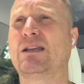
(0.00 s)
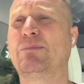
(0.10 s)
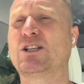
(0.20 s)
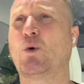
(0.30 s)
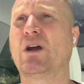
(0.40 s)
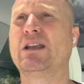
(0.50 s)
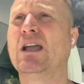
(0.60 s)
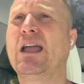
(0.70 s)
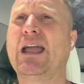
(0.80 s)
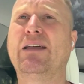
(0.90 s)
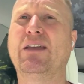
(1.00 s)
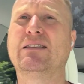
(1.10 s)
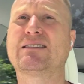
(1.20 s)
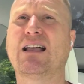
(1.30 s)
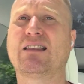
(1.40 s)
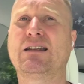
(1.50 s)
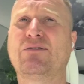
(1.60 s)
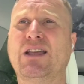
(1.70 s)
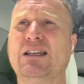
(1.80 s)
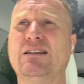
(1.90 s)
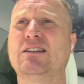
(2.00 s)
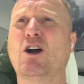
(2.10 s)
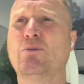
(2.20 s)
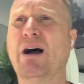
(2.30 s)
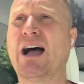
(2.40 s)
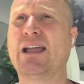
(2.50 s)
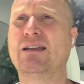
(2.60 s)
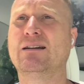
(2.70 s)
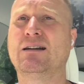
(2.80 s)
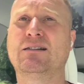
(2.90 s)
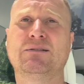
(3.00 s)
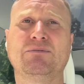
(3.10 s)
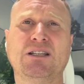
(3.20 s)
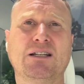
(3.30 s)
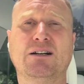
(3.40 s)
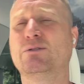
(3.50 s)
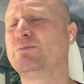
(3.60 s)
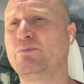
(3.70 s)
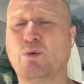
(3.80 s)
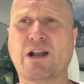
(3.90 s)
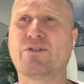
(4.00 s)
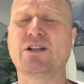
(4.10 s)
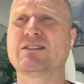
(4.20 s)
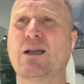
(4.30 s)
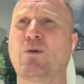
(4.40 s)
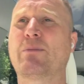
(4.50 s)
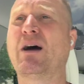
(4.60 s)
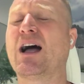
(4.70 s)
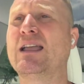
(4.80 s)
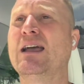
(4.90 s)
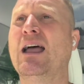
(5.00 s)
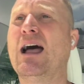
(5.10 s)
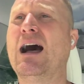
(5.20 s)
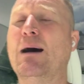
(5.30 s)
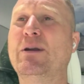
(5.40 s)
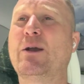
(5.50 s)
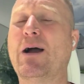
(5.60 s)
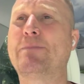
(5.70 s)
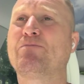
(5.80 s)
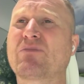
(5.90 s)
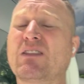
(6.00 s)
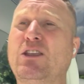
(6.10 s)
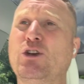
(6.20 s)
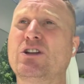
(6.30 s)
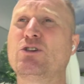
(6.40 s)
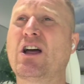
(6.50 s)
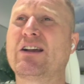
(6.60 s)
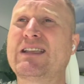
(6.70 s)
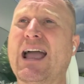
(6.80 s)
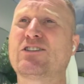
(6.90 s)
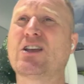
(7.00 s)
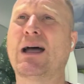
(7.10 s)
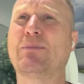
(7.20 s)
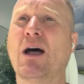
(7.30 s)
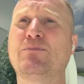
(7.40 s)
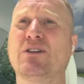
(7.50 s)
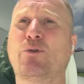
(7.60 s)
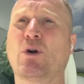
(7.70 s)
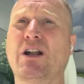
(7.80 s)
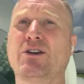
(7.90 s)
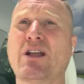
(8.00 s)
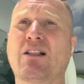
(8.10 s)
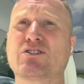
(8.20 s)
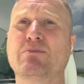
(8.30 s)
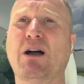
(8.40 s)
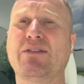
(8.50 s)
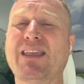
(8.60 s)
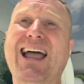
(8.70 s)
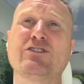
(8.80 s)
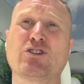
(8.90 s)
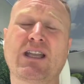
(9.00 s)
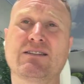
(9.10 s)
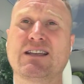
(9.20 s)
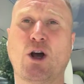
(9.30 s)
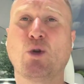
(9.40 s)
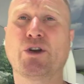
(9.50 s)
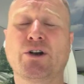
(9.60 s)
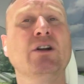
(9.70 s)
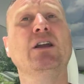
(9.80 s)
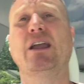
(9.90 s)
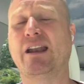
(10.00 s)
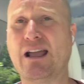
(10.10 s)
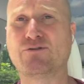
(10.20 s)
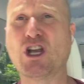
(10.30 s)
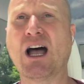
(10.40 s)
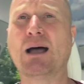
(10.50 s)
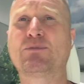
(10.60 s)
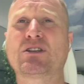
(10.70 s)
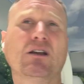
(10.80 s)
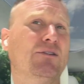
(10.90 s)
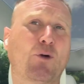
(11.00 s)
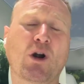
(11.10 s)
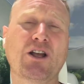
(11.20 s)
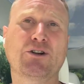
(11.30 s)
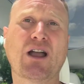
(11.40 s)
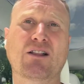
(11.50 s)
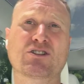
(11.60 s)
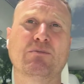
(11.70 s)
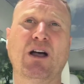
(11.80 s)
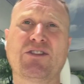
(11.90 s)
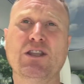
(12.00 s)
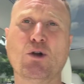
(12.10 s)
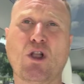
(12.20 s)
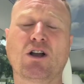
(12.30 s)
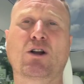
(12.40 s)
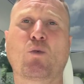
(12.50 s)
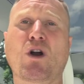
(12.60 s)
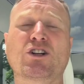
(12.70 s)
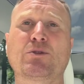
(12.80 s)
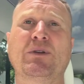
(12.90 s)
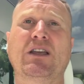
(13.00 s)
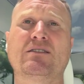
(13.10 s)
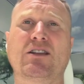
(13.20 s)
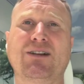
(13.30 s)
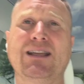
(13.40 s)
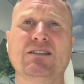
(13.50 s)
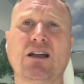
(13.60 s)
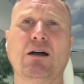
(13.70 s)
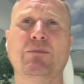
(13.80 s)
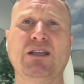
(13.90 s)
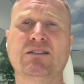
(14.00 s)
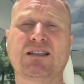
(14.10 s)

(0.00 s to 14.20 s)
their money in Bitcoin and then sell it if they need to go buy whatever it is they want to buy. But anyway, you can do that on Cash App up to $400 a month. As your kids get older and have jobs, $400 a month no longer works because their income